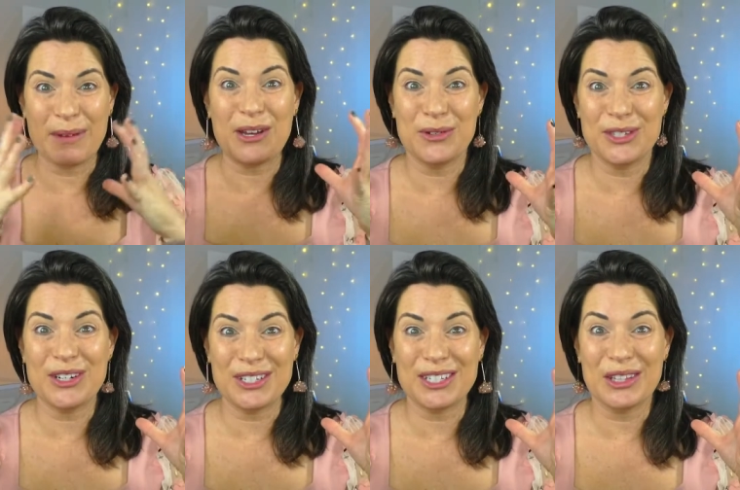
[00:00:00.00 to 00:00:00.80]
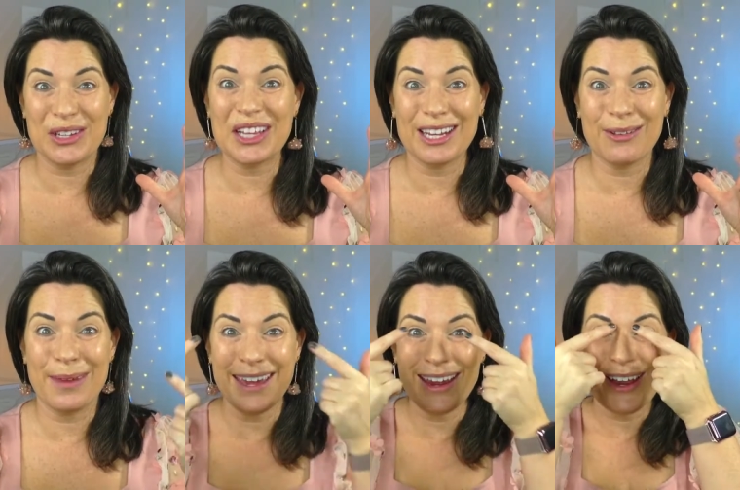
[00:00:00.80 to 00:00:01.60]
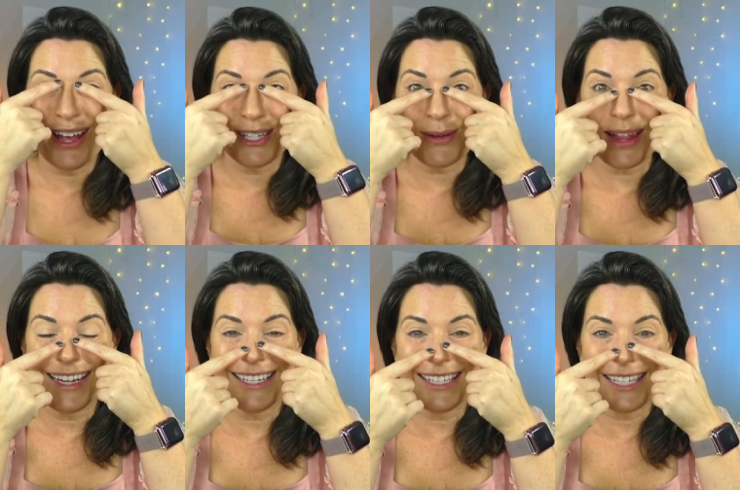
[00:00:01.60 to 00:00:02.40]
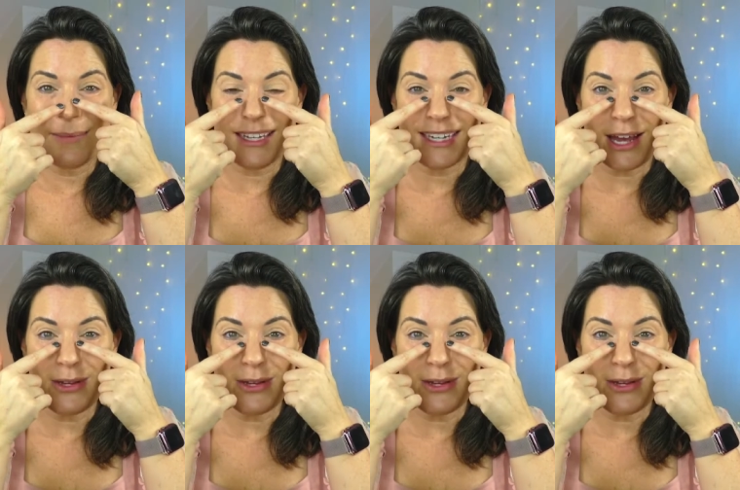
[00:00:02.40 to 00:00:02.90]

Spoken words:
my nose starts to look a little bigger, so I like to slim it down.